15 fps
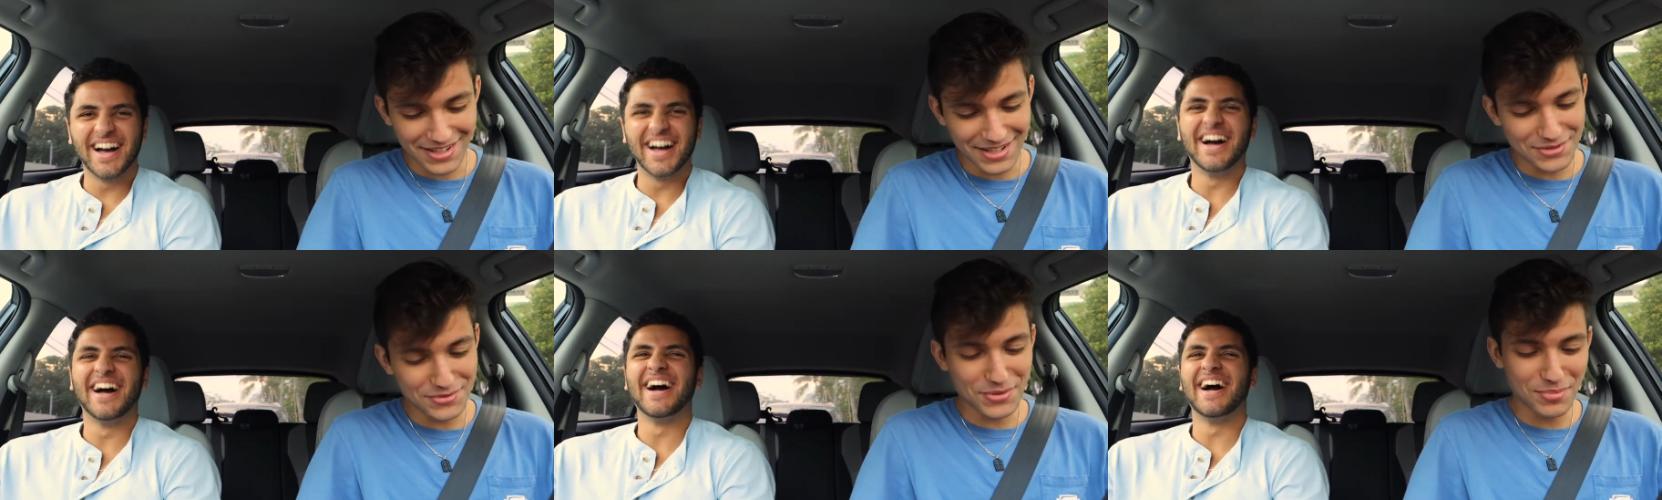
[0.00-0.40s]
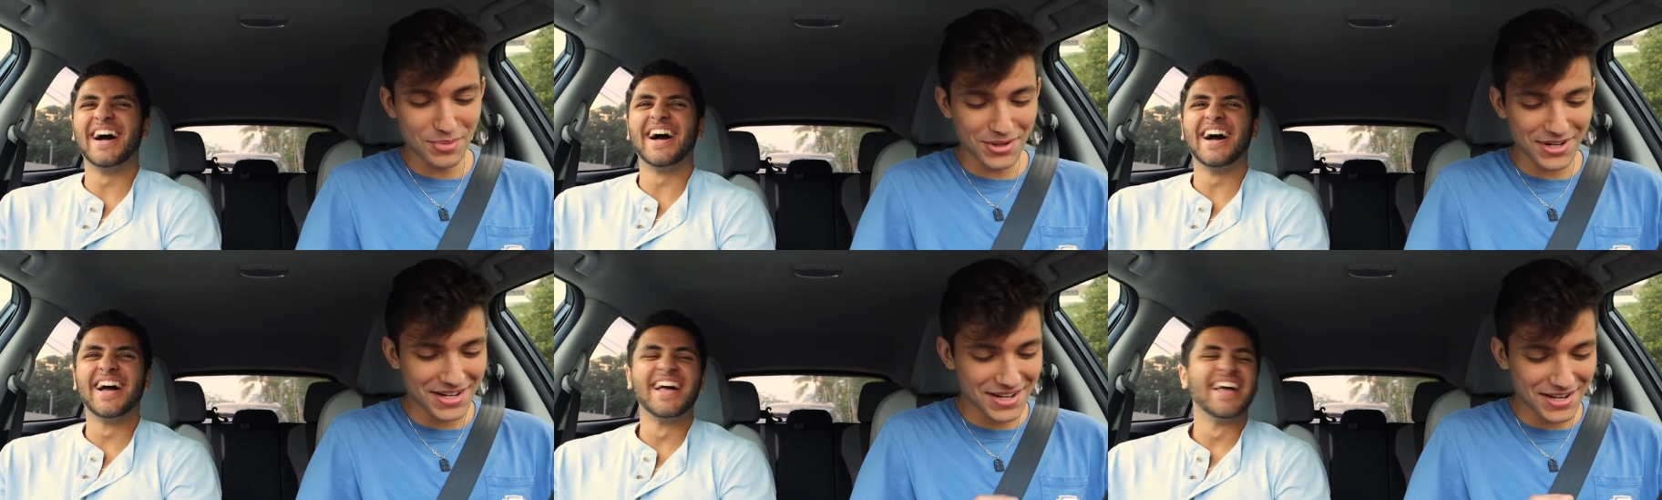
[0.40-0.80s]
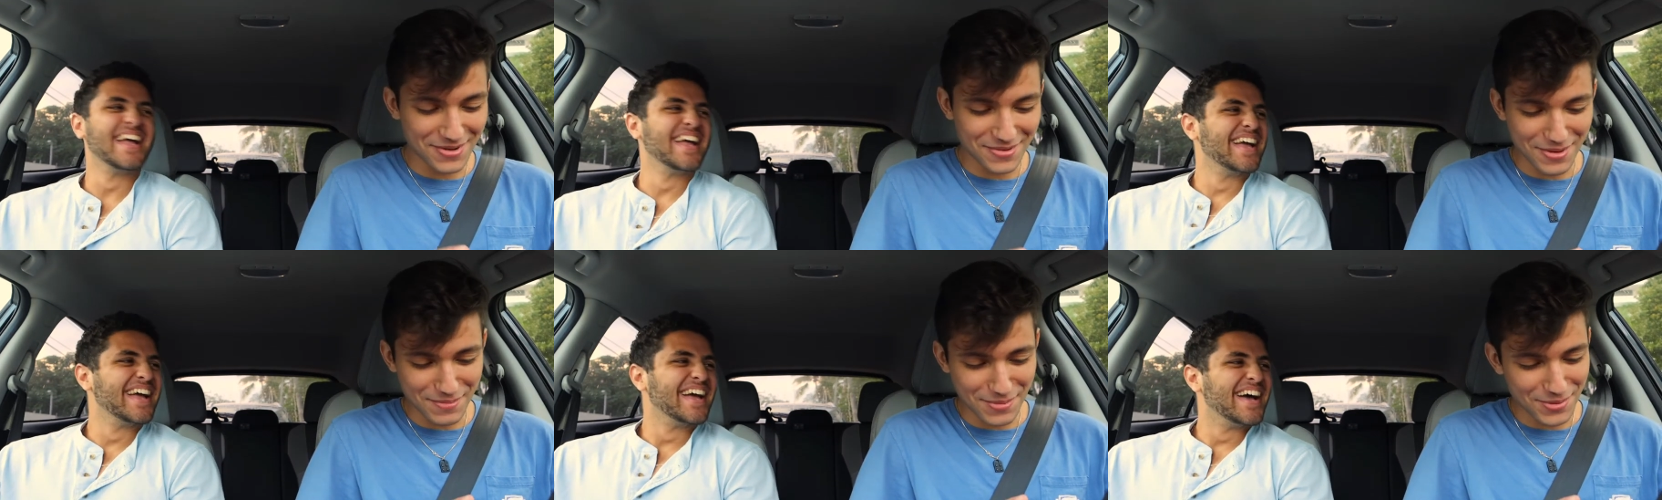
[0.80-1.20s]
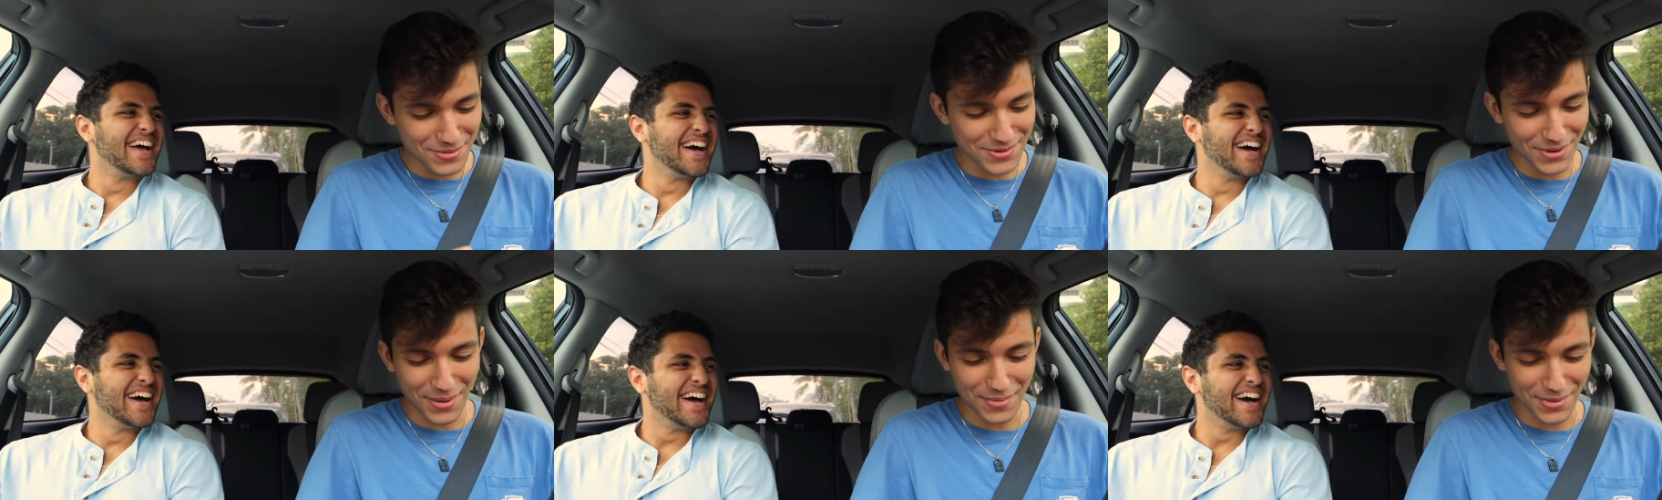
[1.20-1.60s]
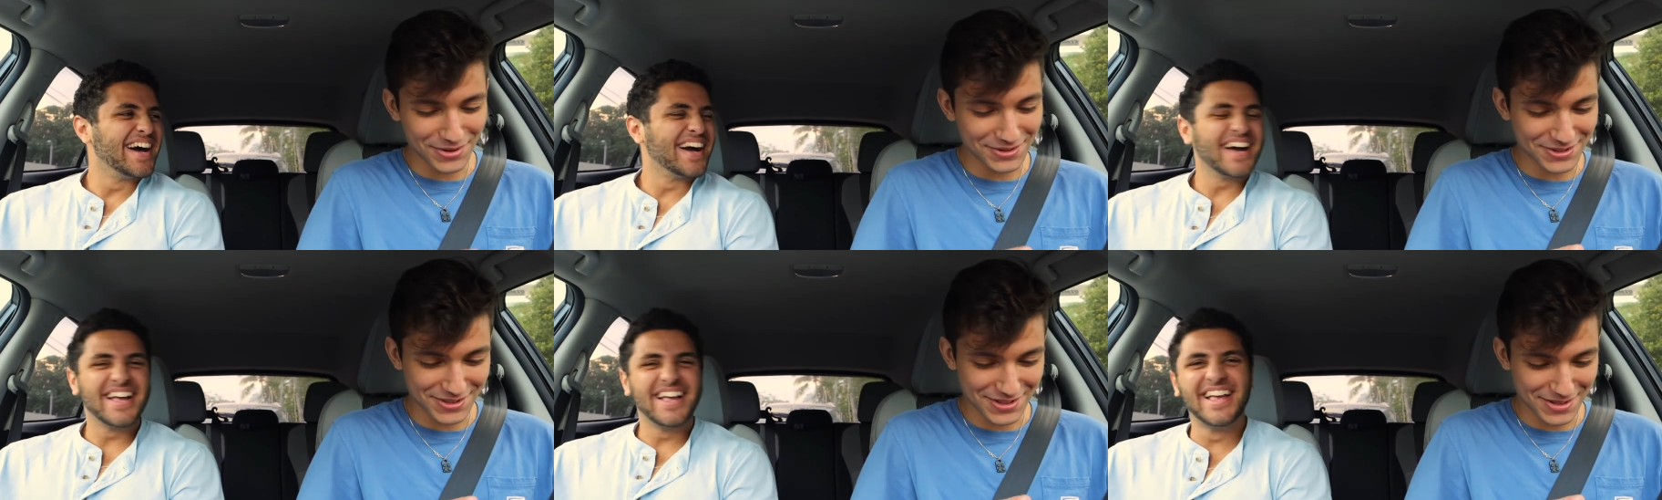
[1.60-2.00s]
Speaker 1: If you put it anywhere, bro, we're not
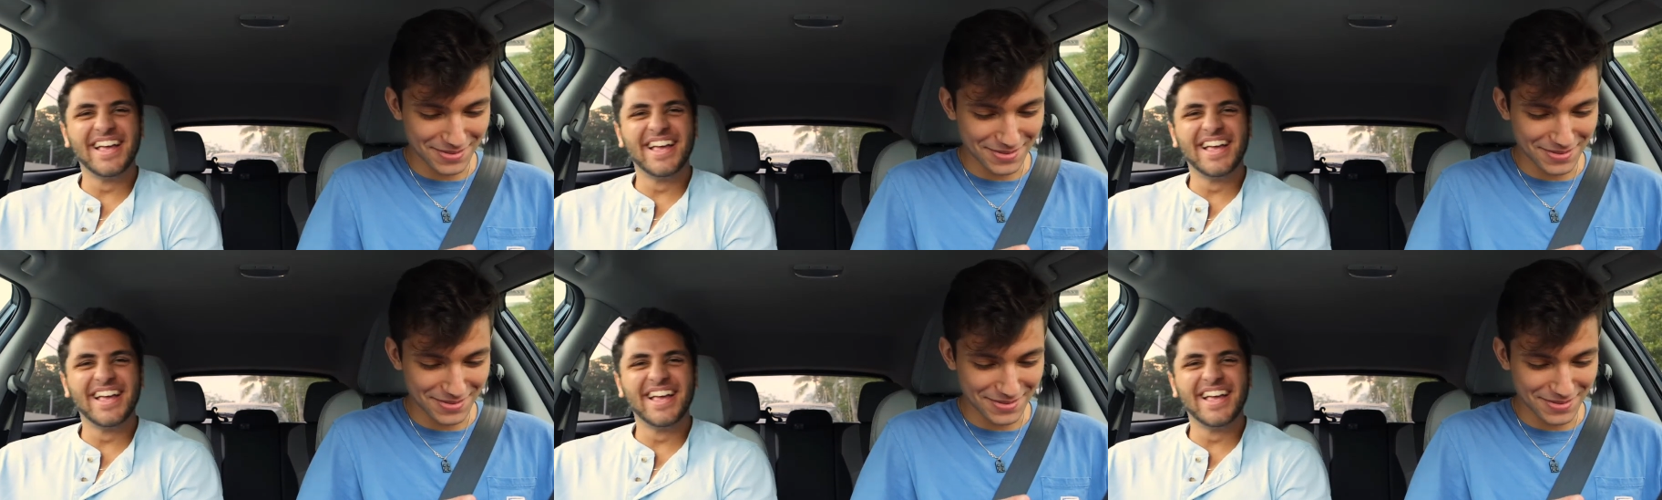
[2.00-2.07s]
brothers.